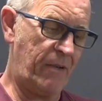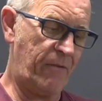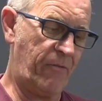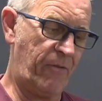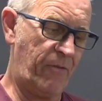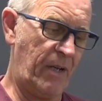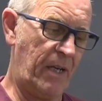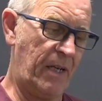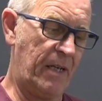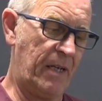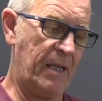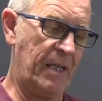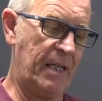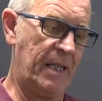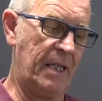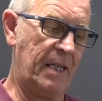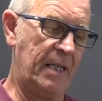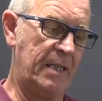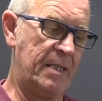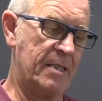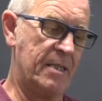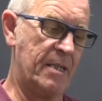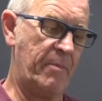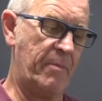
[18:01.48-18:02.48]
feeling a little
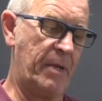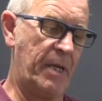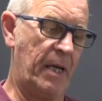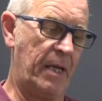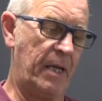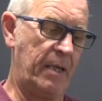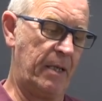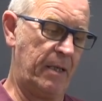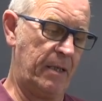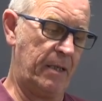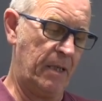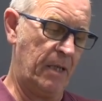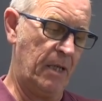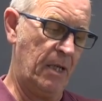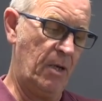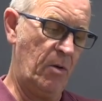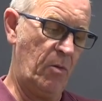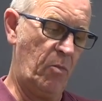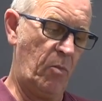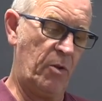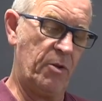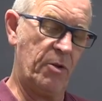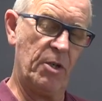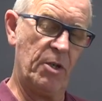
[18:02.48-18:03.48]
intimidated
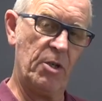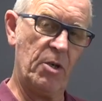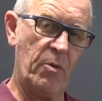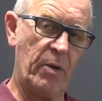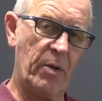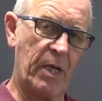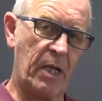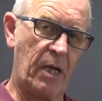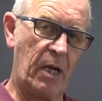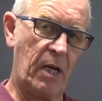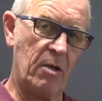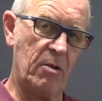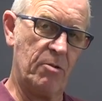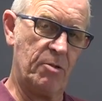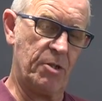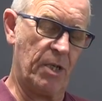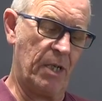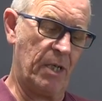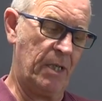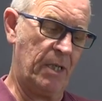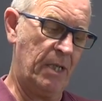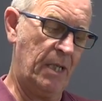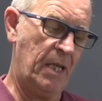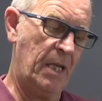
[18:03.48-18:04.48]
with the new
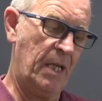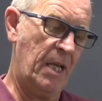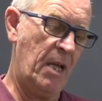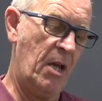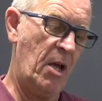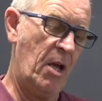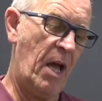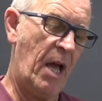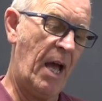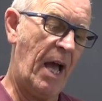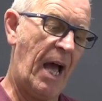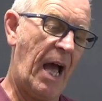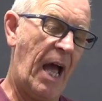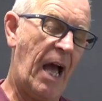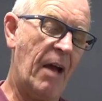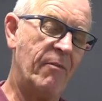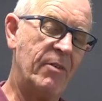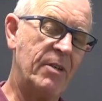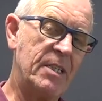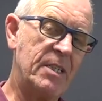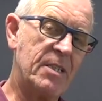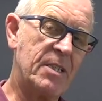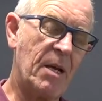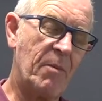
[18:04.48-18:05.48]
enclosure,
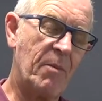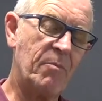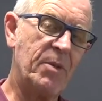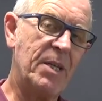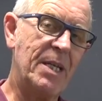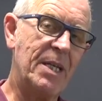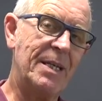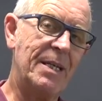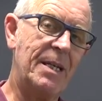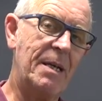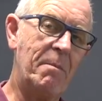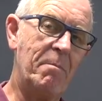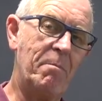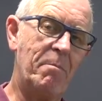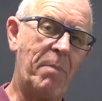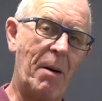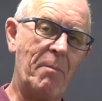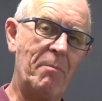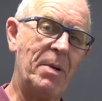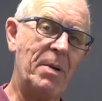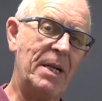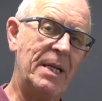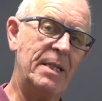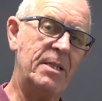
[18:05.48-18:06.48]
having something keep
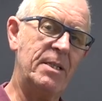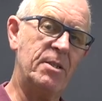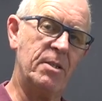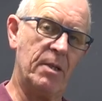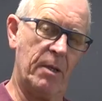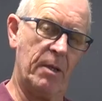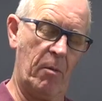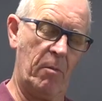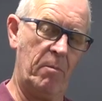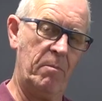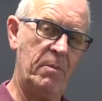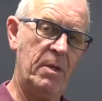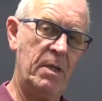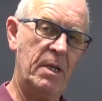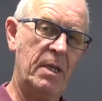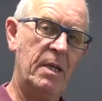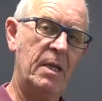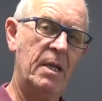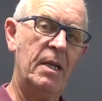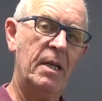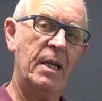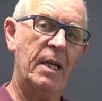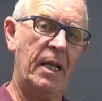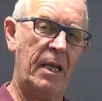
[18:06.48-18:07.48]
bumping into them,
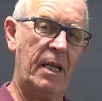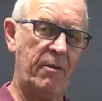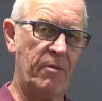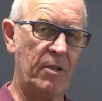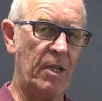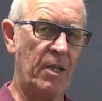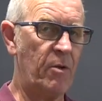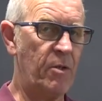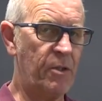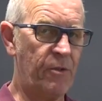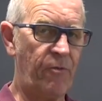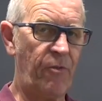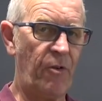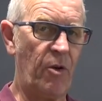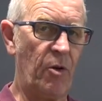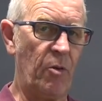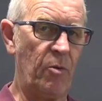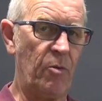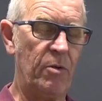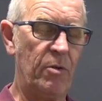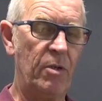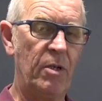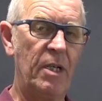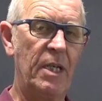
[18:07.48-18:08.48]
even though it's
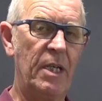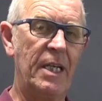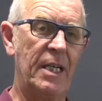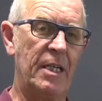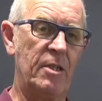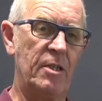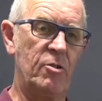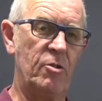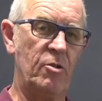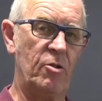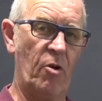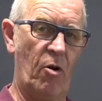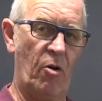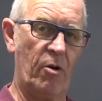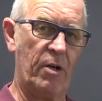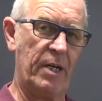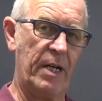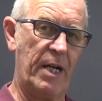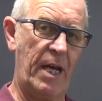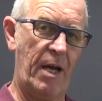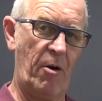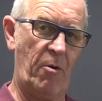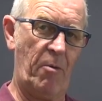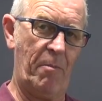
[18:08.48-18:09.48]
food, is not going
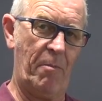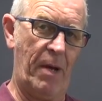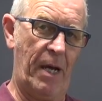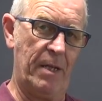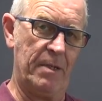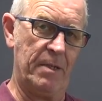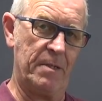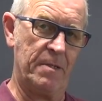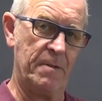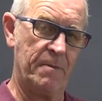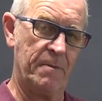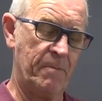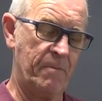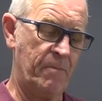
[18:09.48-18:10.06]
to help matters.